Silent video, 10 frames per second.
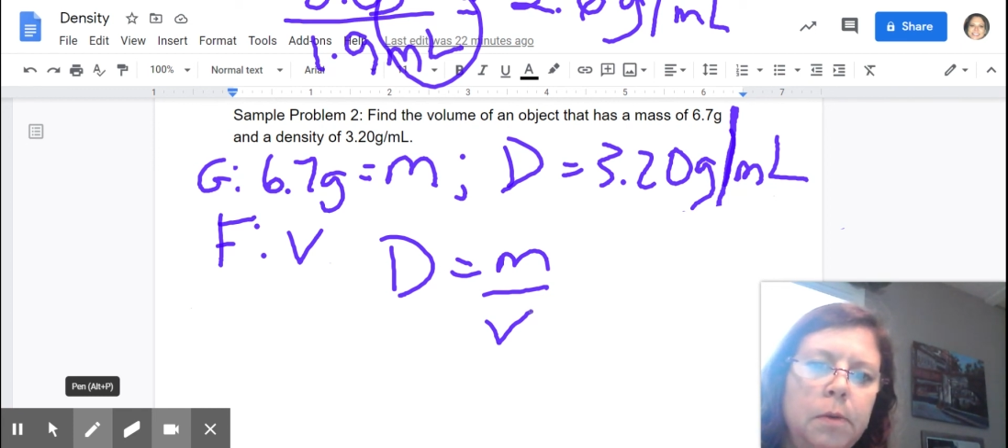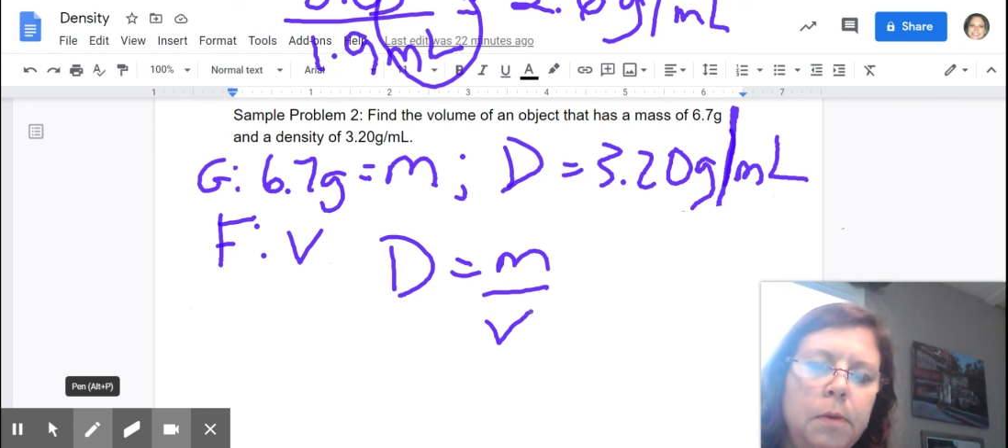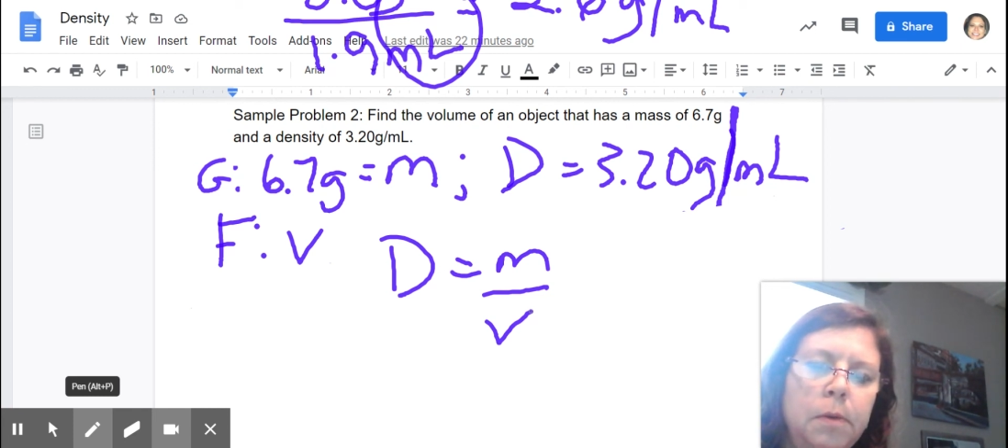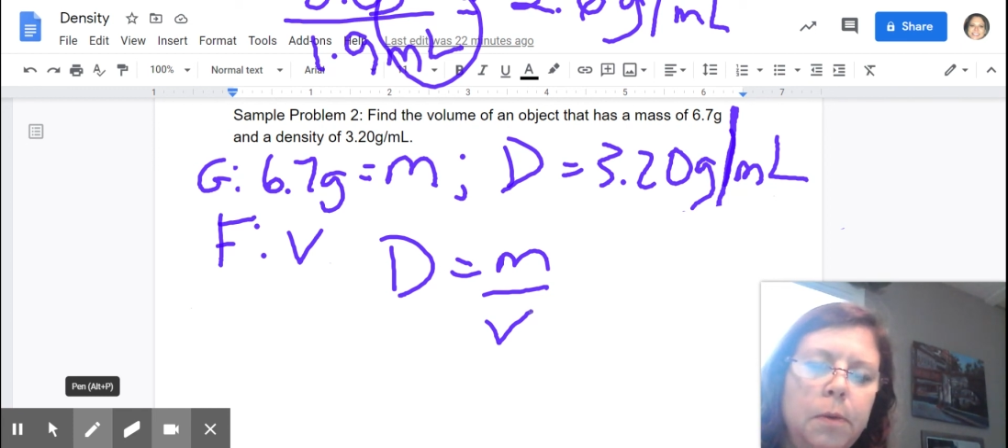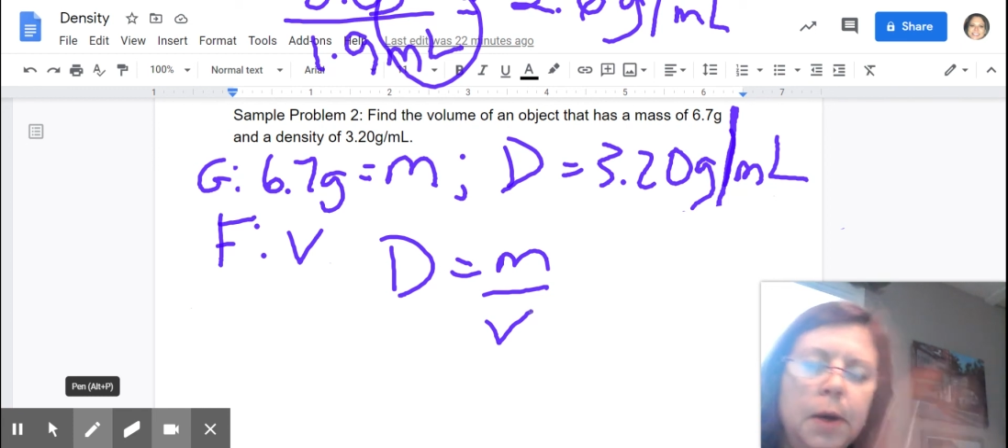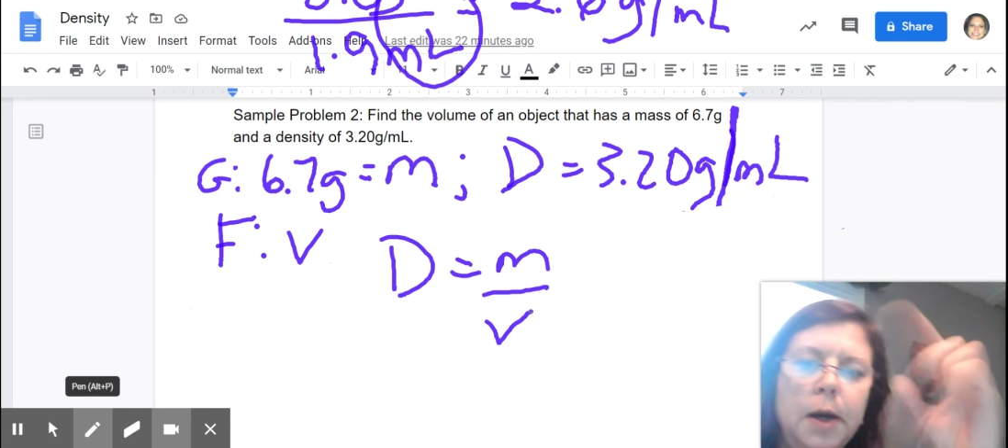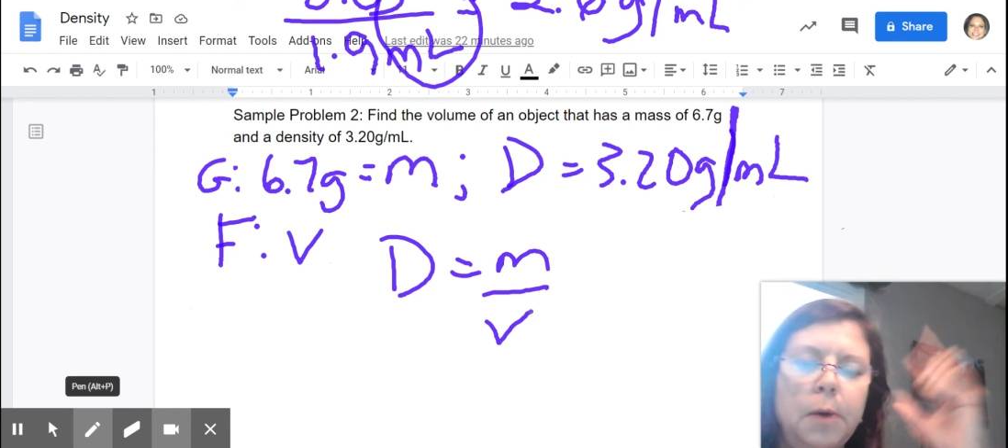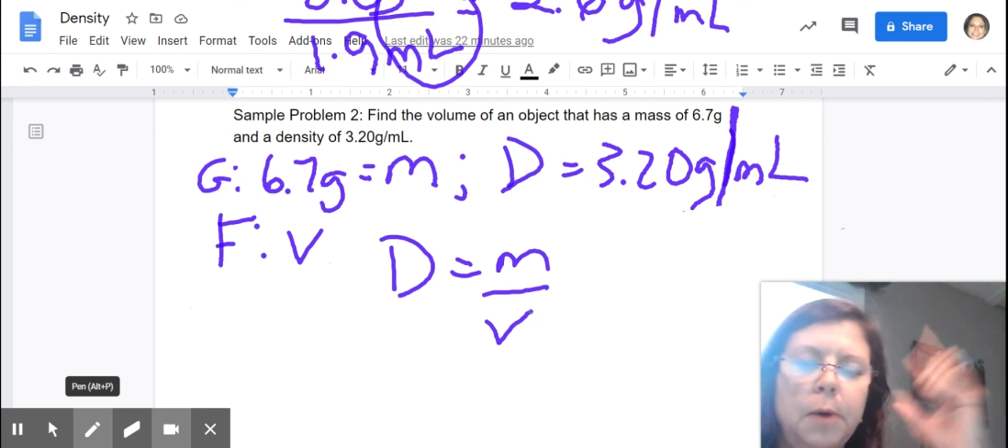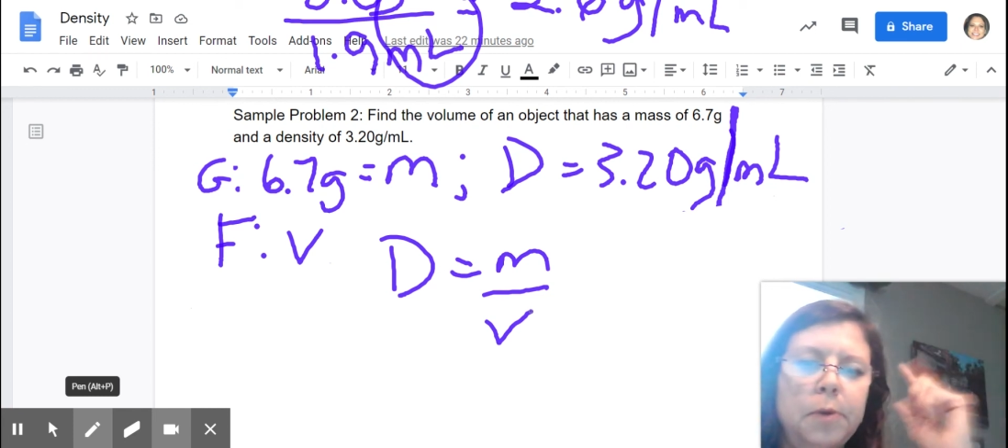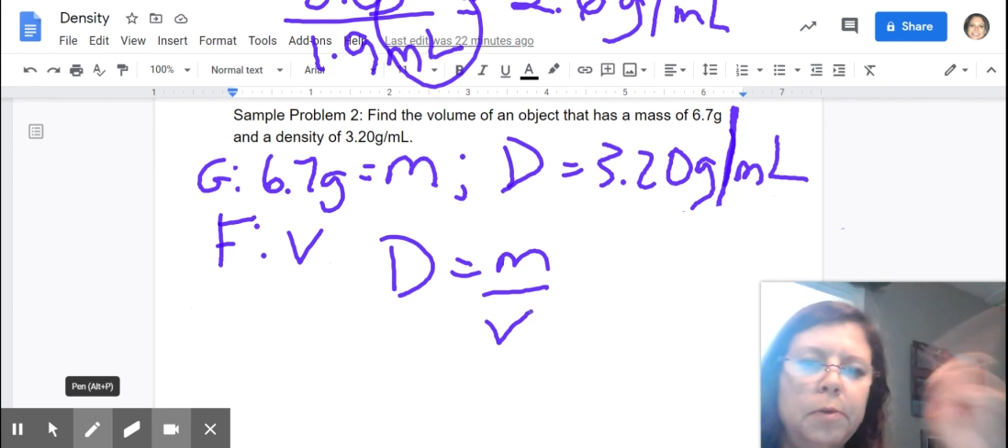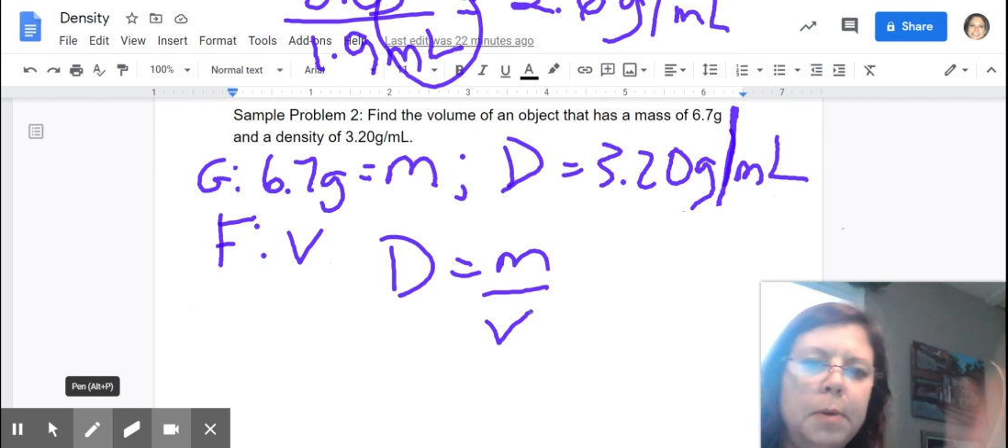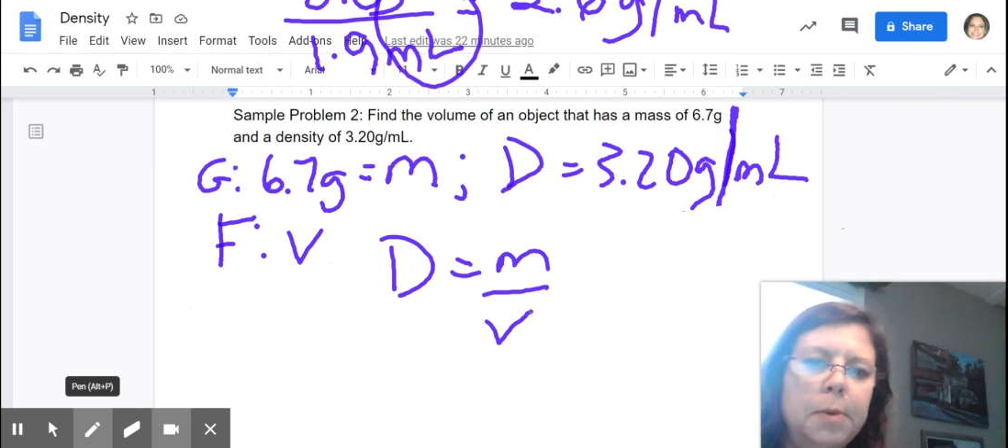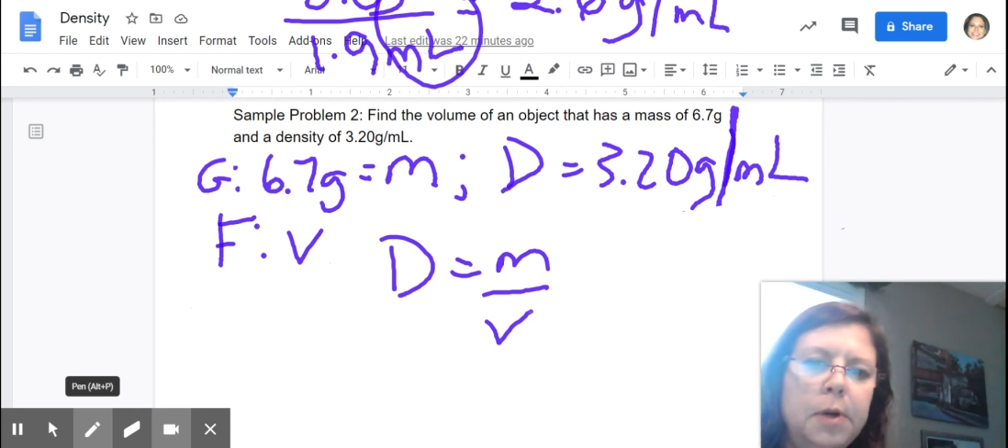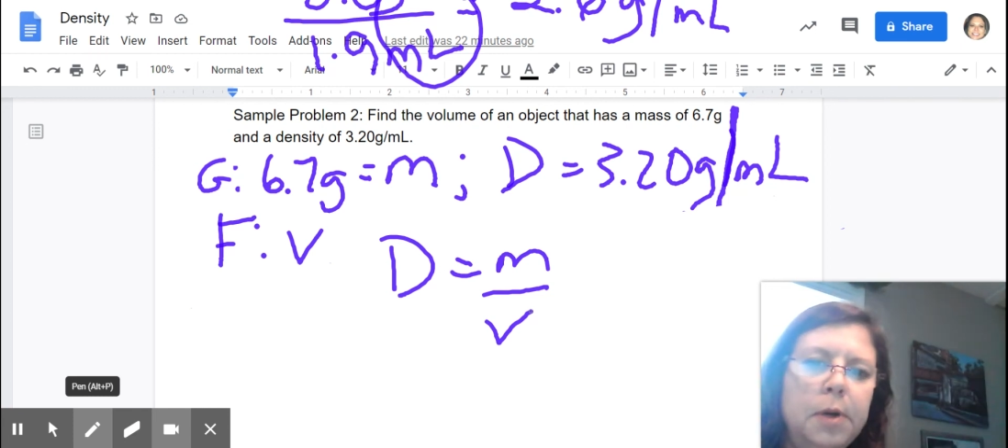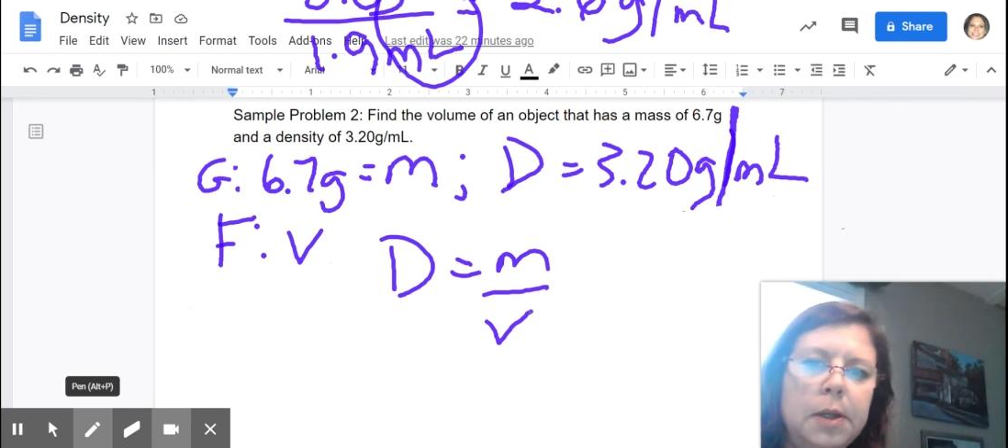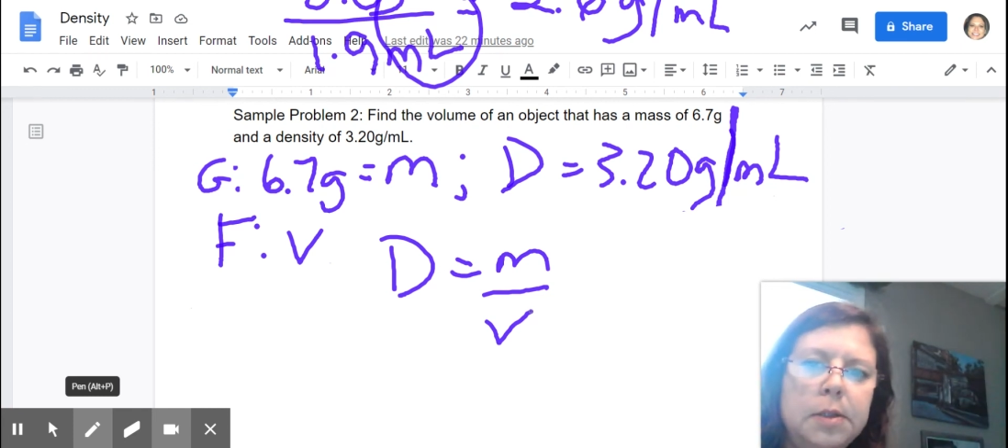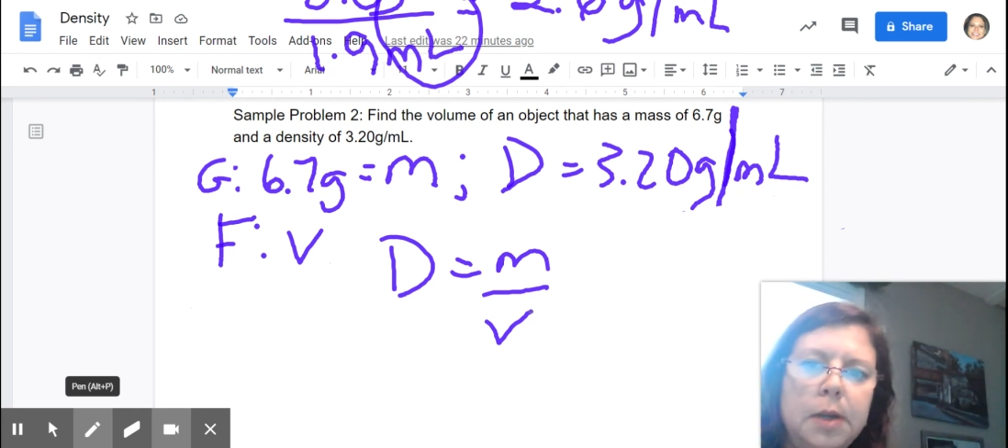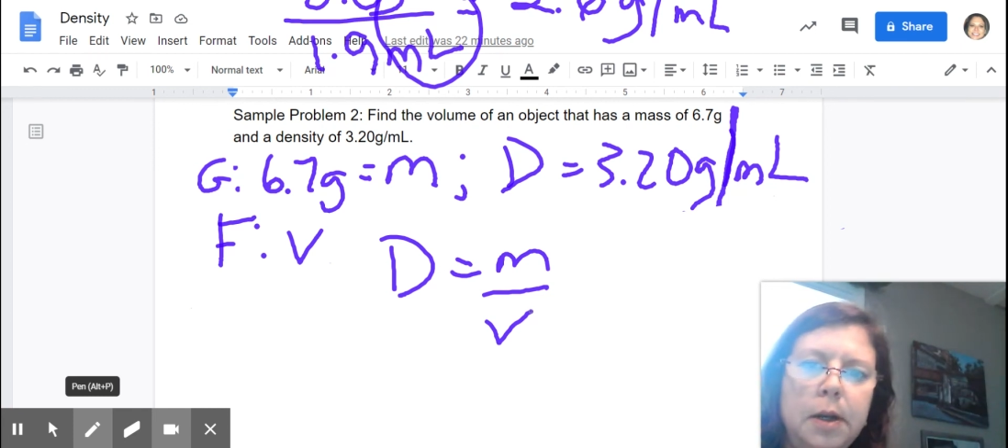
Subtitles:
the way I always remembered it is that